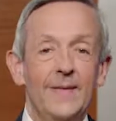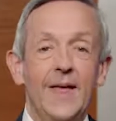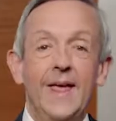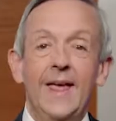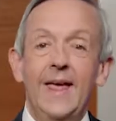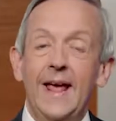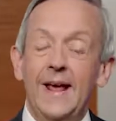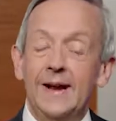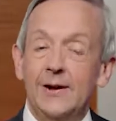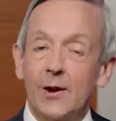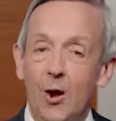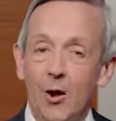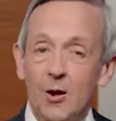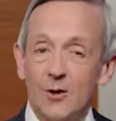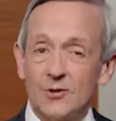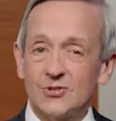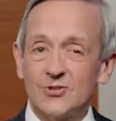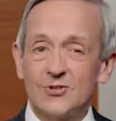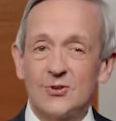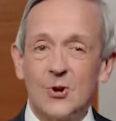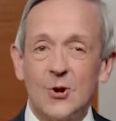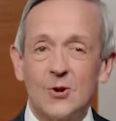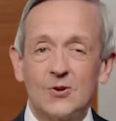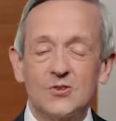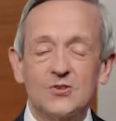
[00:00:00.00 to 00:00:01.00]
It all
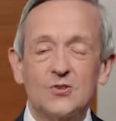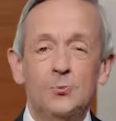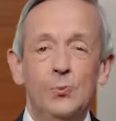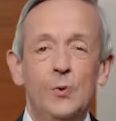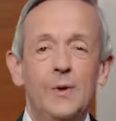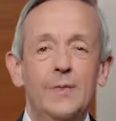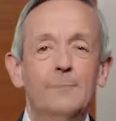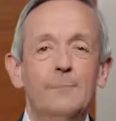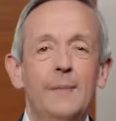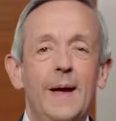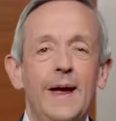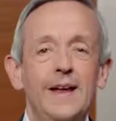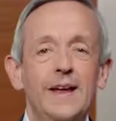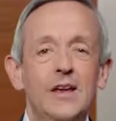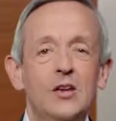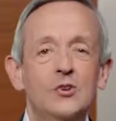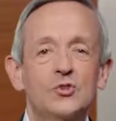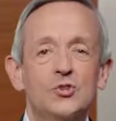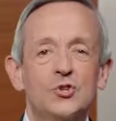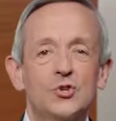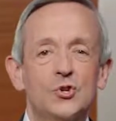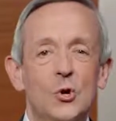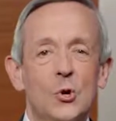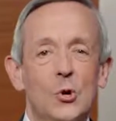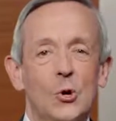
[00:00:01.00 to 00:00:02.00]
starts with making
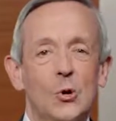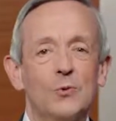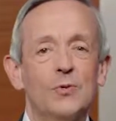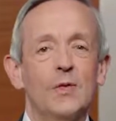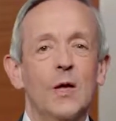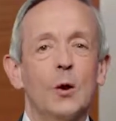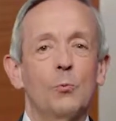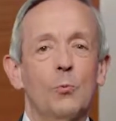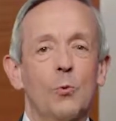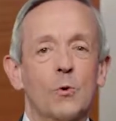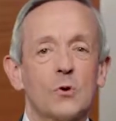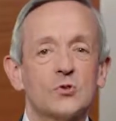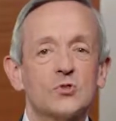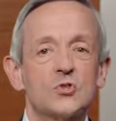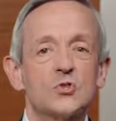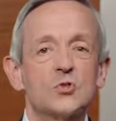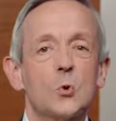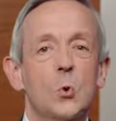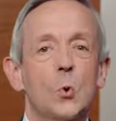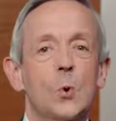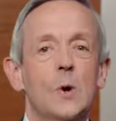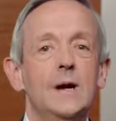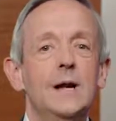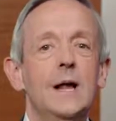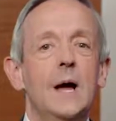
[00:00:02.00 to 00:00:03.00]
sure that we're
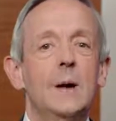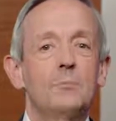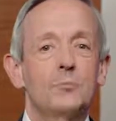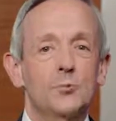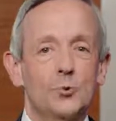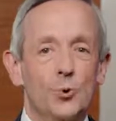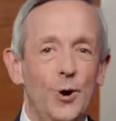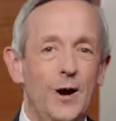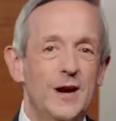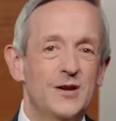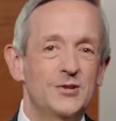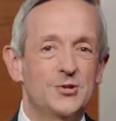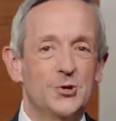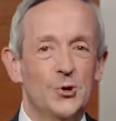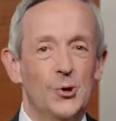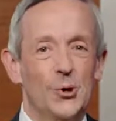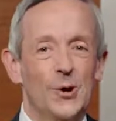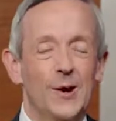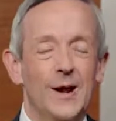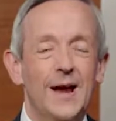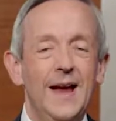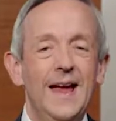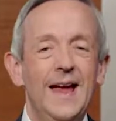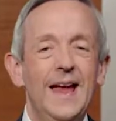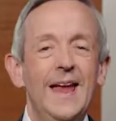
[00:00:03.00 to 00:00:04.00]
storing up treasure
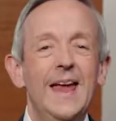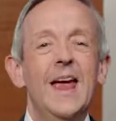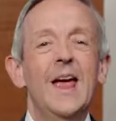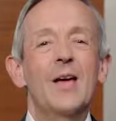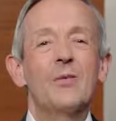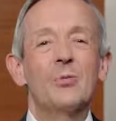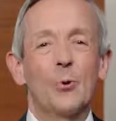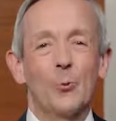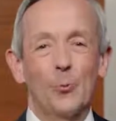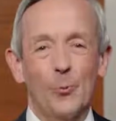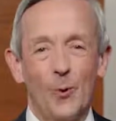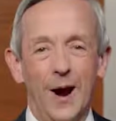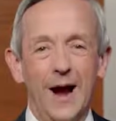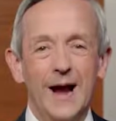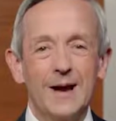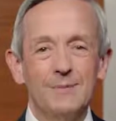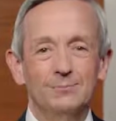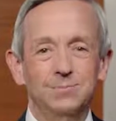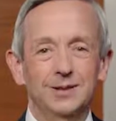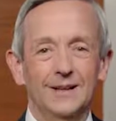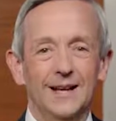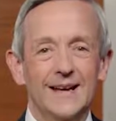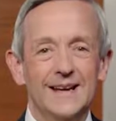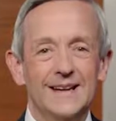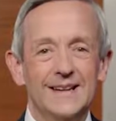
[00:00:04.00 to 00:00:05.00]
in the right
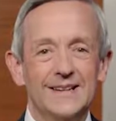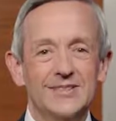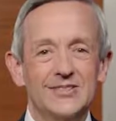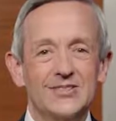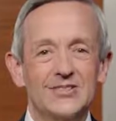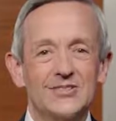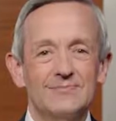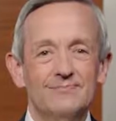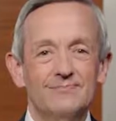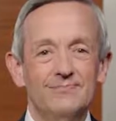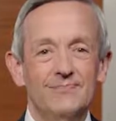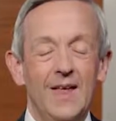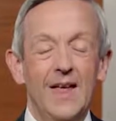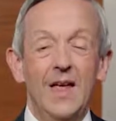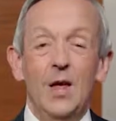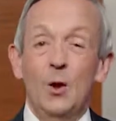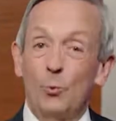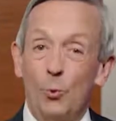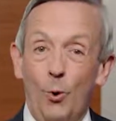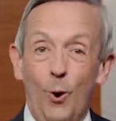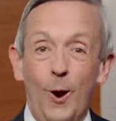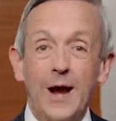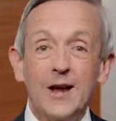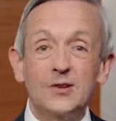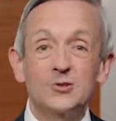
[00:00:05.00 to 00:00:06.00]
place.
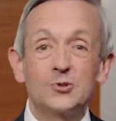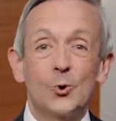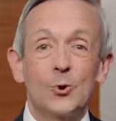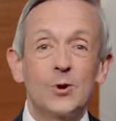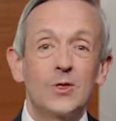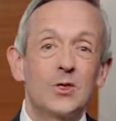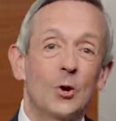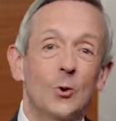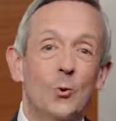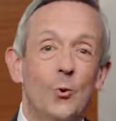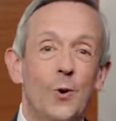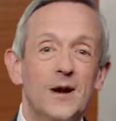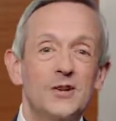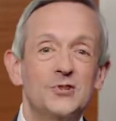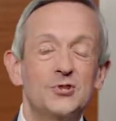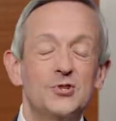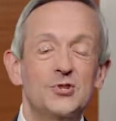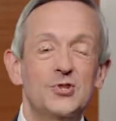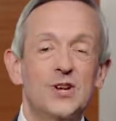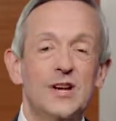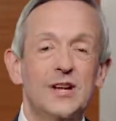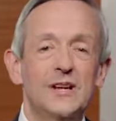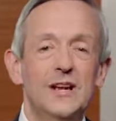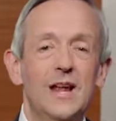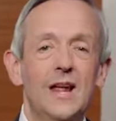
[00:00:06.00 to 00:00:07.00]
We're answering the
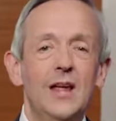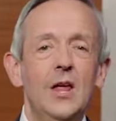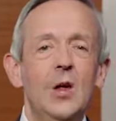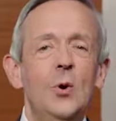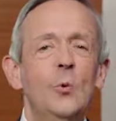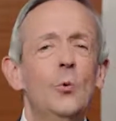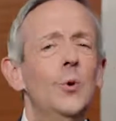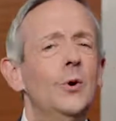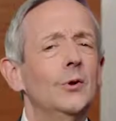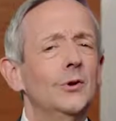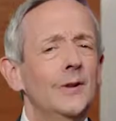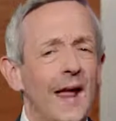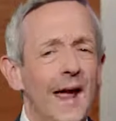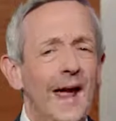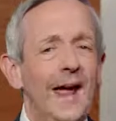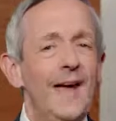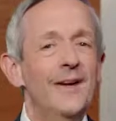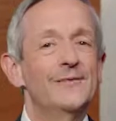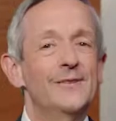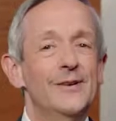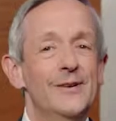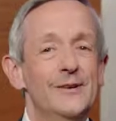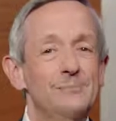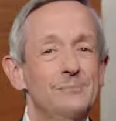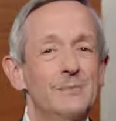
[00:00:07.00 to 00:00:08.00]
question, will
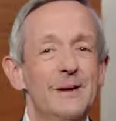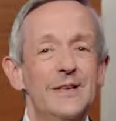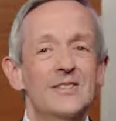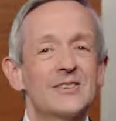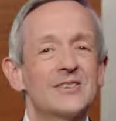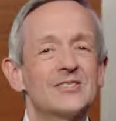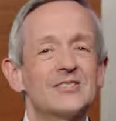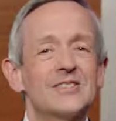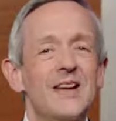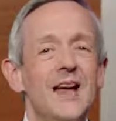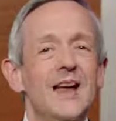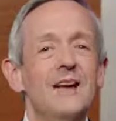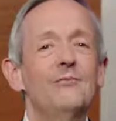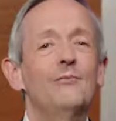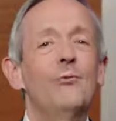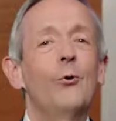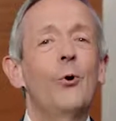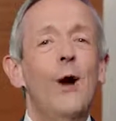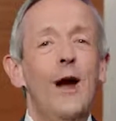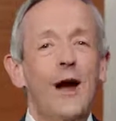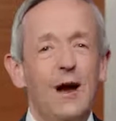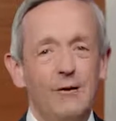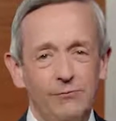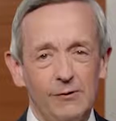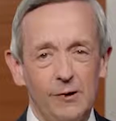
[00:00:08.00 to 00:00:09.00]
heaven be the same for
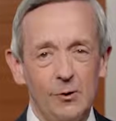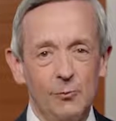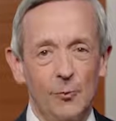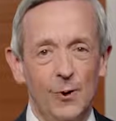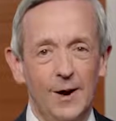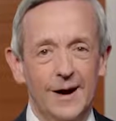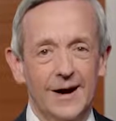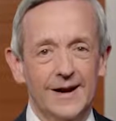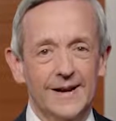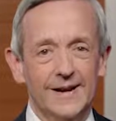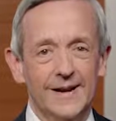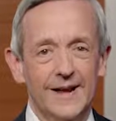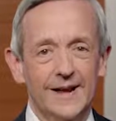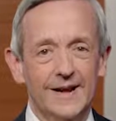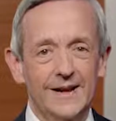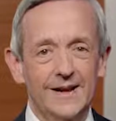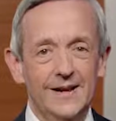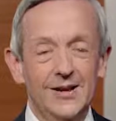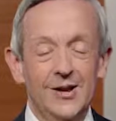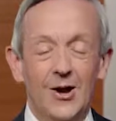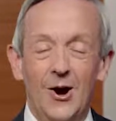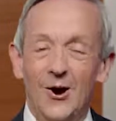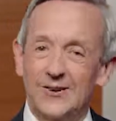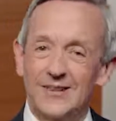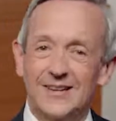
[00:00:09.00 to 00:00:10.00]
everyone?
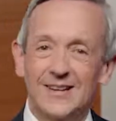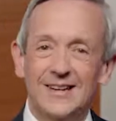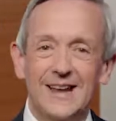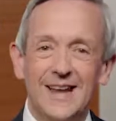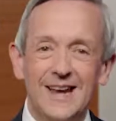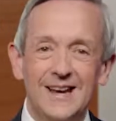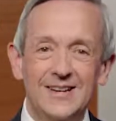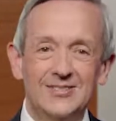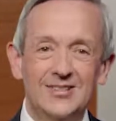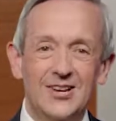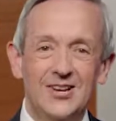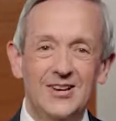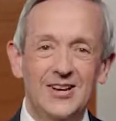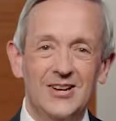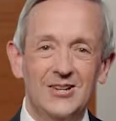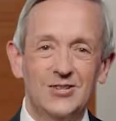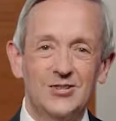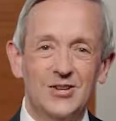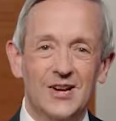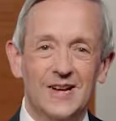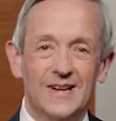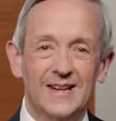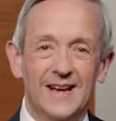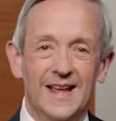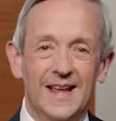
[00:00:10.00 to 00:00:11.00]
On today's
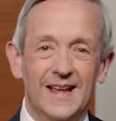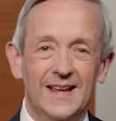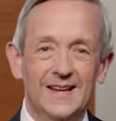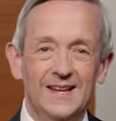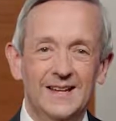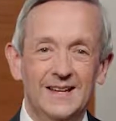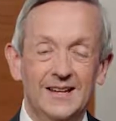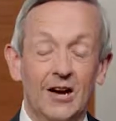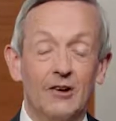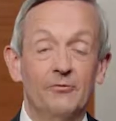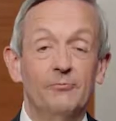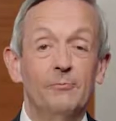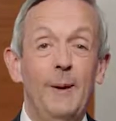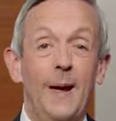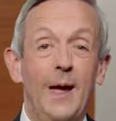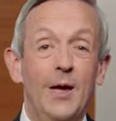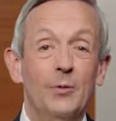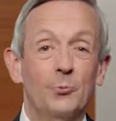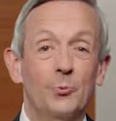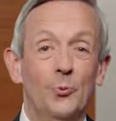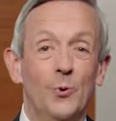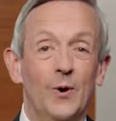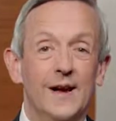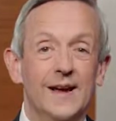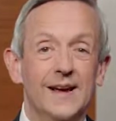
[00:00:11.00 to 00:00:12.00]
edition of
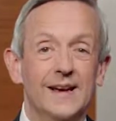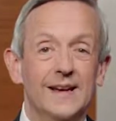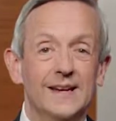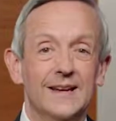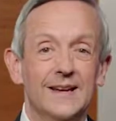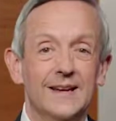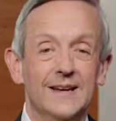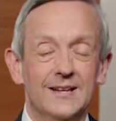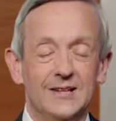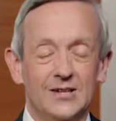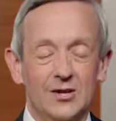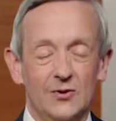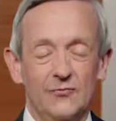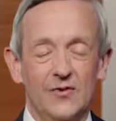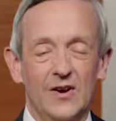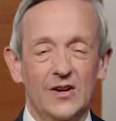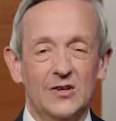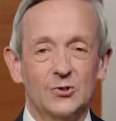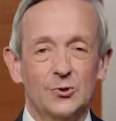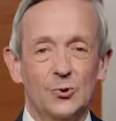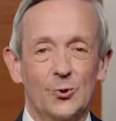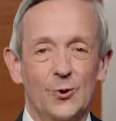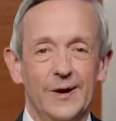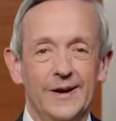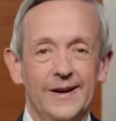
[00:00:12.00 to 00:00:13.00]
Pathway to
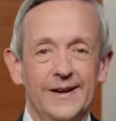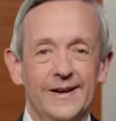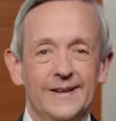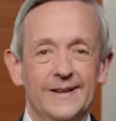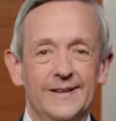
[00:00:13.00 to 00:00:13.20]
Victory.